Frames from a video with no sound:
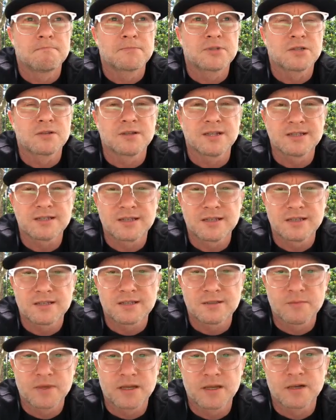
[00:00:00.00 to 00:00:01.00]
So let's get
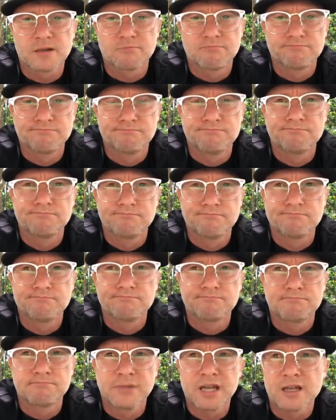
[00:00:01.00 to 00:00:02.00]
some help.
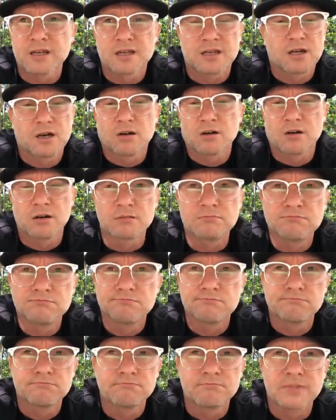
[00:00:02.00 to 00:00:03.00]
Make a call.
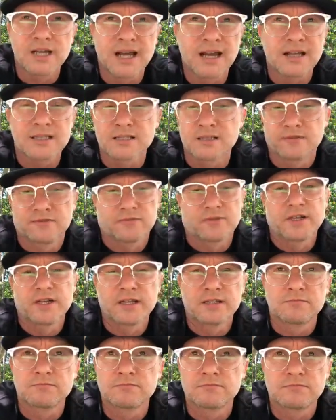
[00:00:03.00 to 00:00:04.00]
Ask a
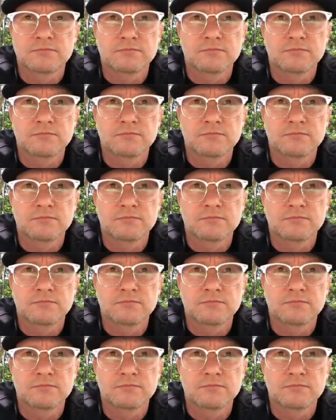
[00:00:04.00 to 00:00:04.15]
friend.